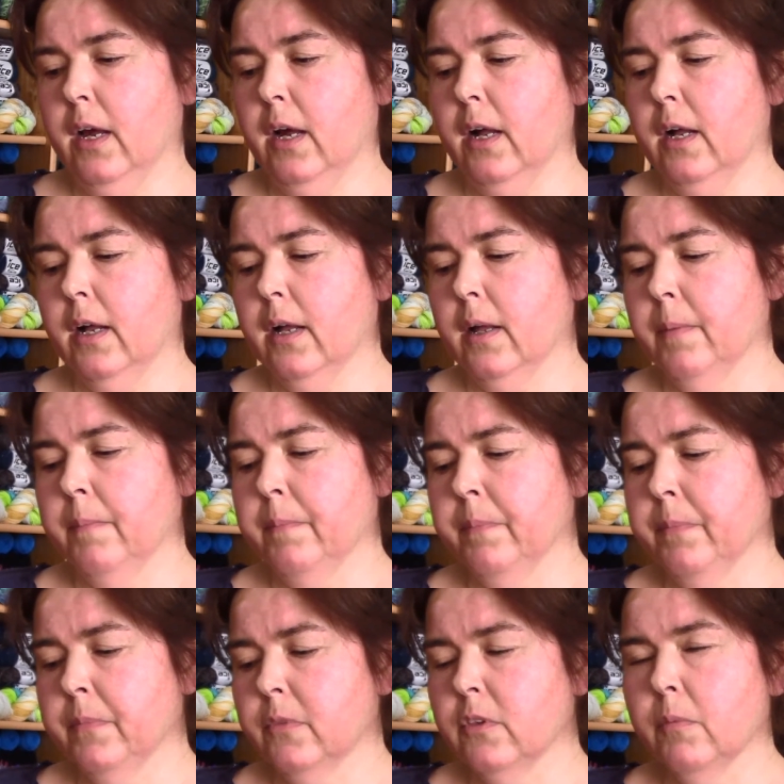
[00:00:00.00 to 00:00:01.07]

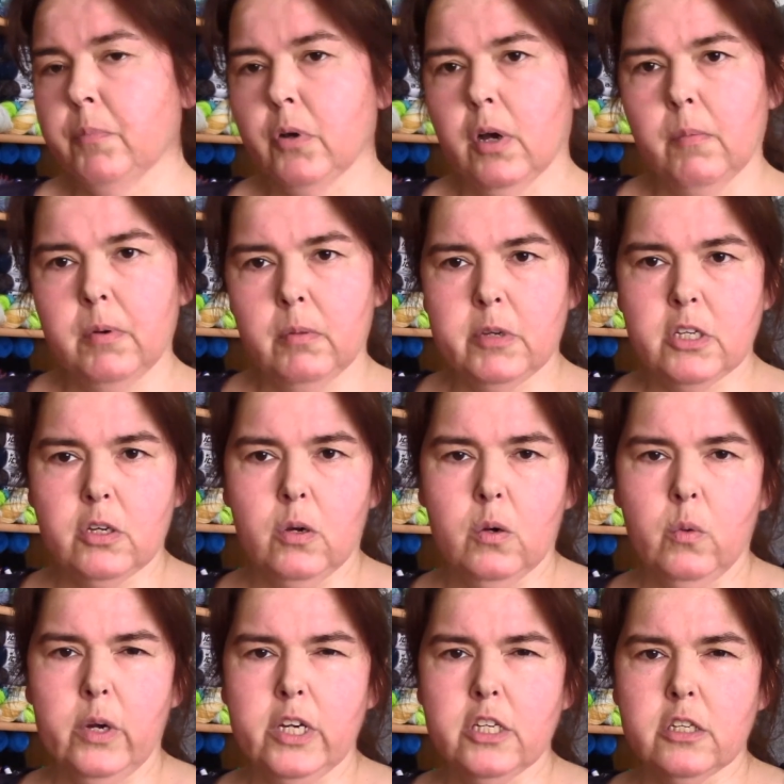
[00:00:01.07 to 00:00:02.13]
The problem is
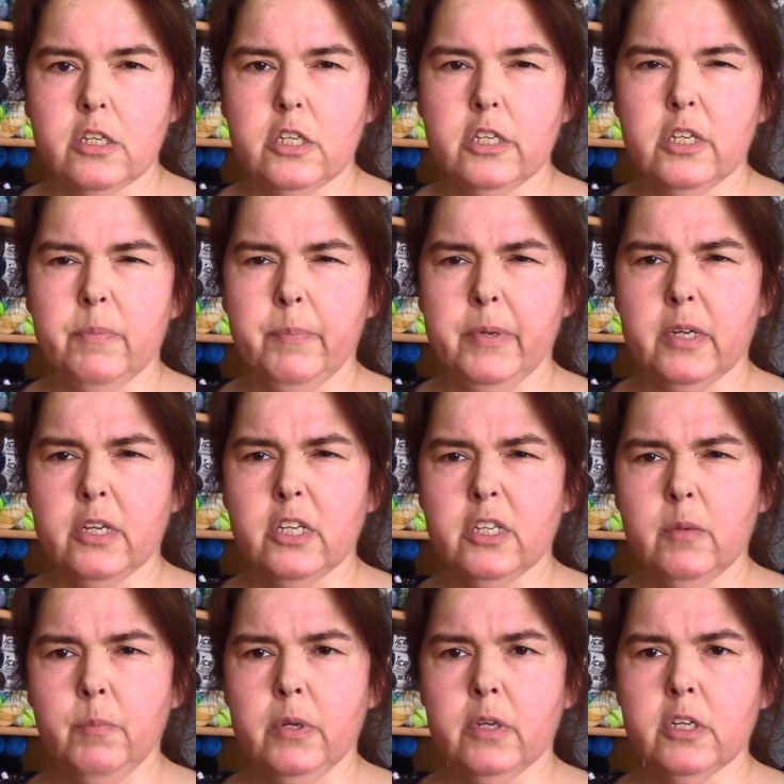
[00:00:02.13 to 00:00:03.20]
always the shipping.
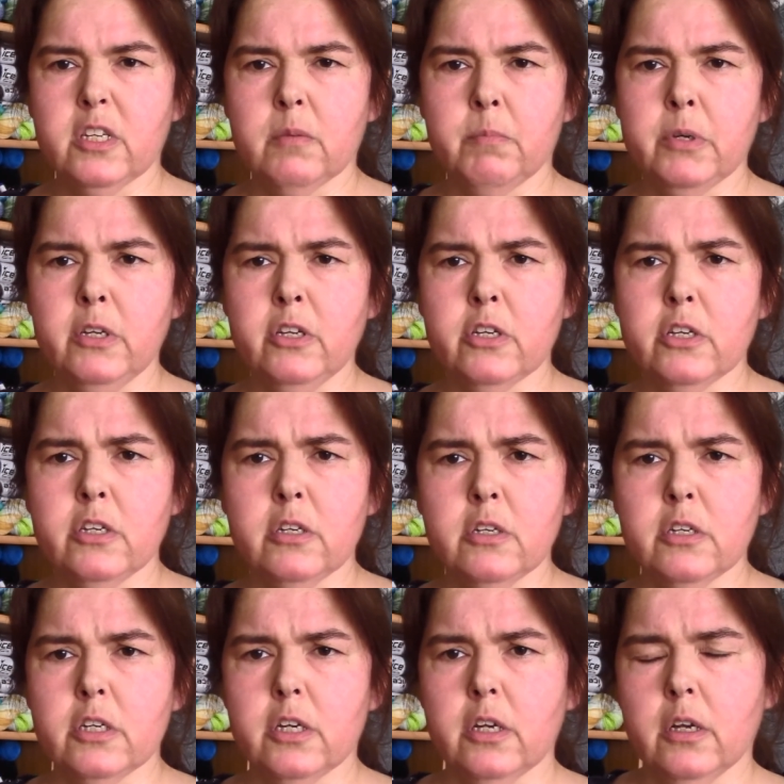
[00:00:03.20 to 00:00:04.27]
Shipping is a bitch, isn't
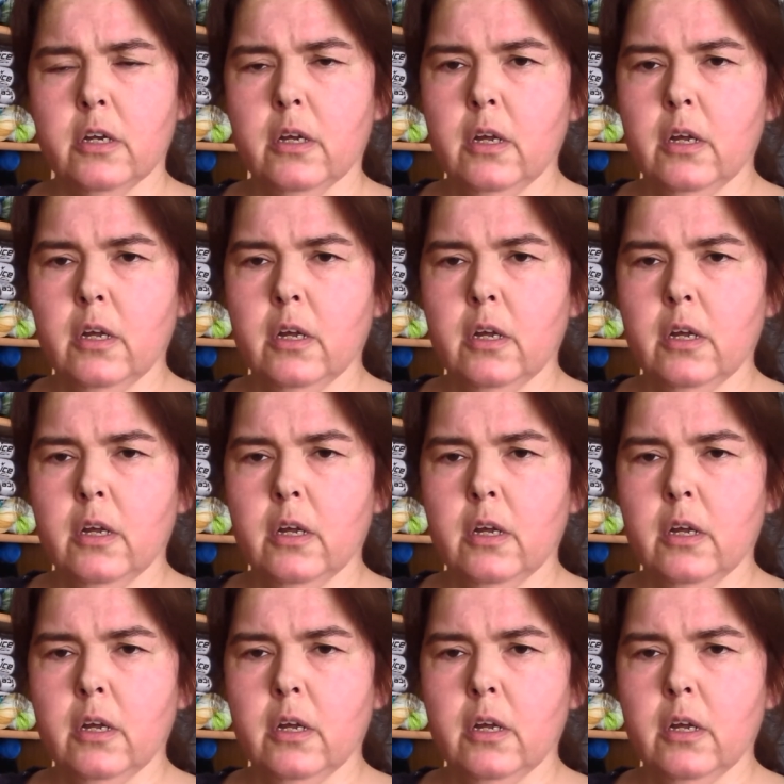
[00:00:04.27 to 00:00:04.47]
she?